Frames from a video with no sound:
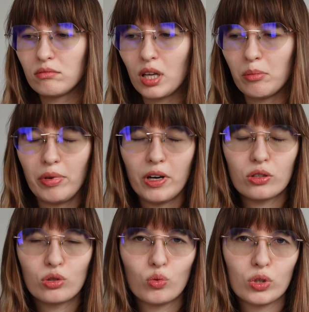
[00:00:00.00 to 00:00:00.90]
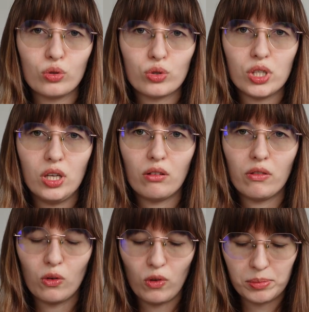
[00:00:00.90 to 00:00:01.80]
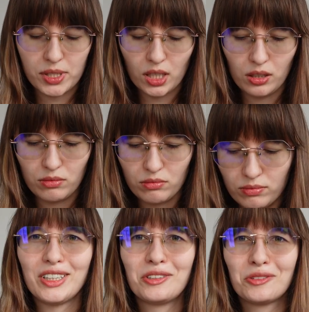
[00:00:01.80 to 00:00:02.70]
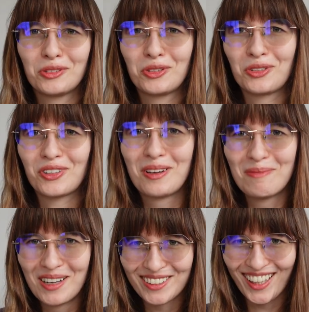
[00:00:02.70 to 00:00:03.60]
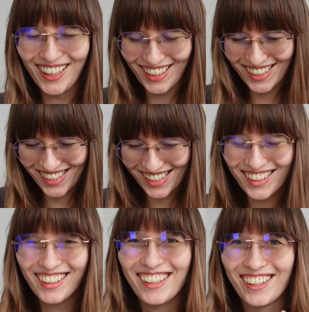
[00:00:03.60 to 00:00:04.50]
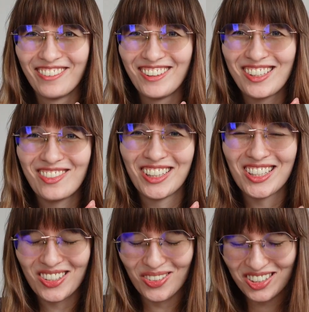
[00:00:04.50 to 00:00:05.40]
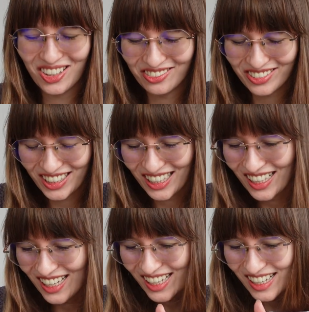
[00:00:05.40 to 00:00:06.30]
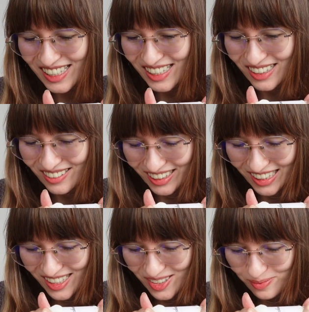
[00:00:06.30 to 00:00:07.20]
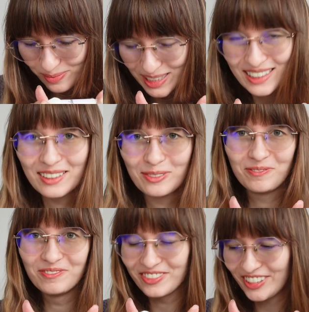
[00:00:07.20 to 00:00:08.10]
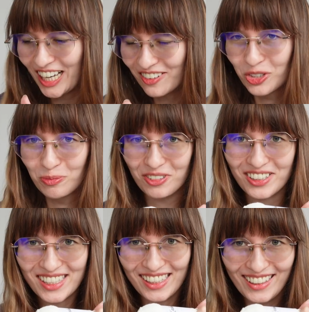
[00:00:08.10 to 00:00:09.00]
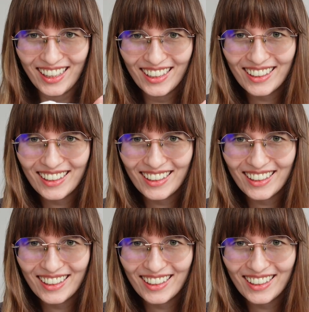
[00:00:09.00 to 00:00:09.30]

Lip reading: compared to what you see on their website. I don't want to talk about any other yarn, you know, this feels so soft, so nice, but we have to proceed.